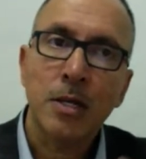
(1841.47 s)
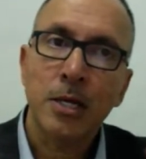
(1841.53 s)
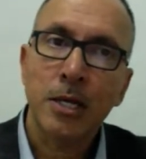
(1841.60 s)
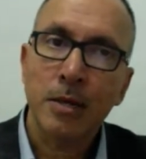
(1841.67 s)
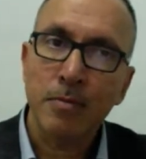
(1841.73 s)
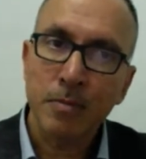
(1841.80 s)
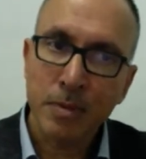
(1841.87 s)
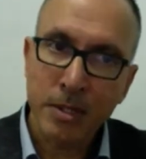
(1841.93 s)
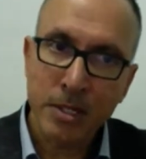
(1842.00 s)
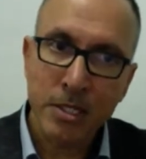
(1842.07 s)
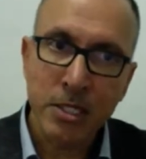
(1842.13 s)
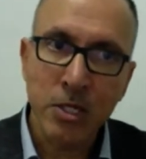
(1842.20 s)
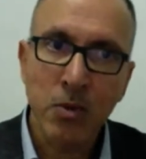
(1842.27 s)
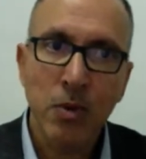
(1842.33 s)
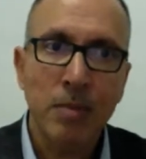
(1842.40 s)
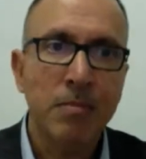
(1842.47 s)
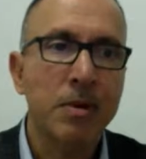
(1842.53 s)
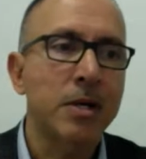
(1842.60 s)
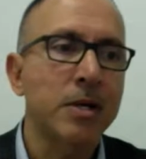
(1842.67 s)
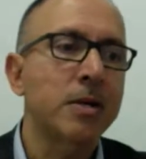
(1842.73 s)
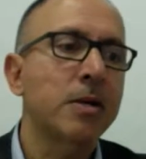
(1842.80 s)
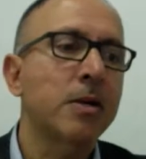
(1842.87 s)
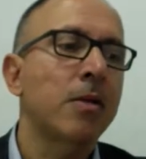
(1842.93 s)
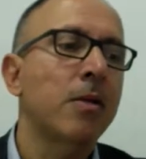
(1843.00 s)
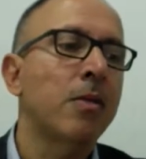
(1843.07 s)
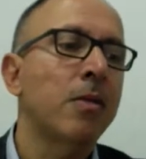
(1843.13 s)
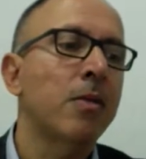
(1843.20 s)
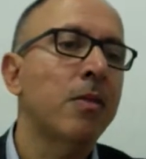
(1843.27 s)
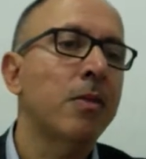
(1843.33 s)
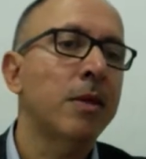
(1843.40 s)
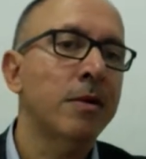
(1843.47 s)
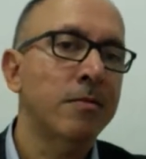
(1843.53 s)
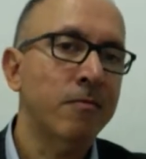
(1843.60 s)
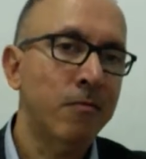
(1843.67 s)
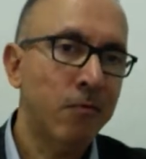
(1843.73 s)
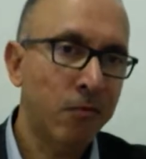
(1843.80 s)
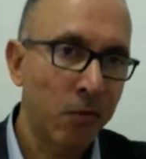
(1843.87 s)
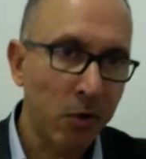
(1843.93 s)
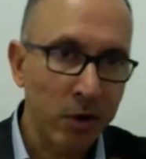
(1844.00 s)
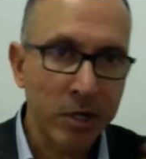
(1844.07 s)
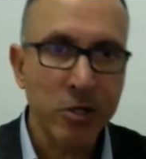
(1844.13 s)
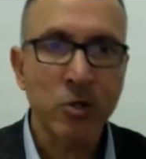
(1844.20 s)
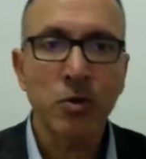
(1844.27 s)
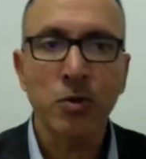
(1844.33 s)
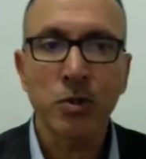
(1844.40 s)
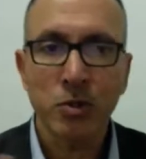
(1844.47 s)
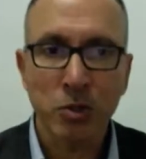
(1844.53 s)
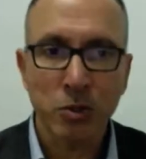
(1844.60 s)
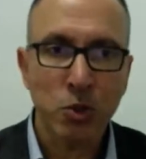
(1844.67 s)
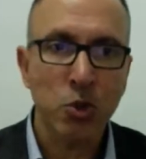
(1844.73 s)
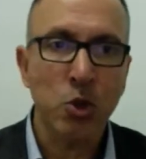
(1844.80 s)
come this November, 482 is also